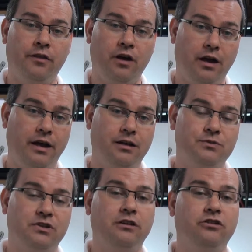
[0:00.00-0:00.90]
the
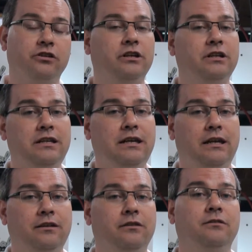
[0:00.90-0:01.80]
items that you're going to
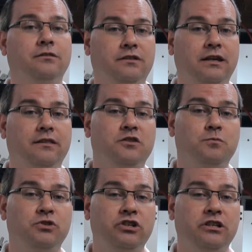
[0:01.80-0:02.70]
need to get this
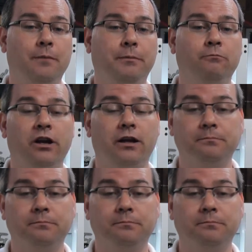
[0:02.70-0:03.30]
machine up and running.